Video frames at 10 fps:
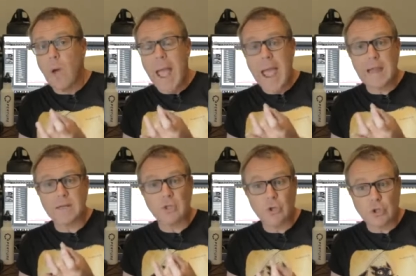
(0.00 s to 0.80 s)
and
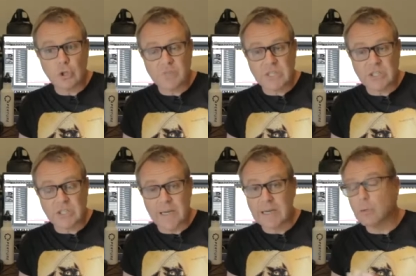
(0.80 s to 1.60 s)
YouTube
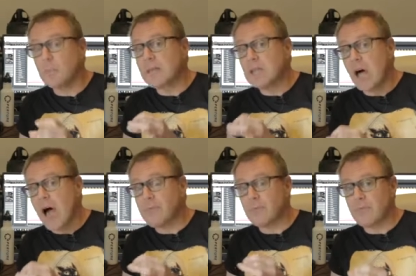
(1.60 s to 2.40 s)
session, and it will be a
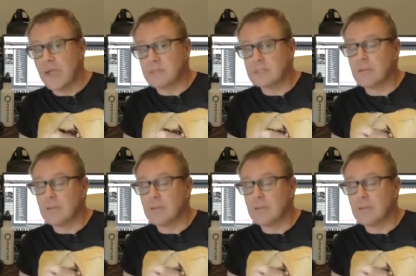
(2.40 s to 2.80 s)
live event.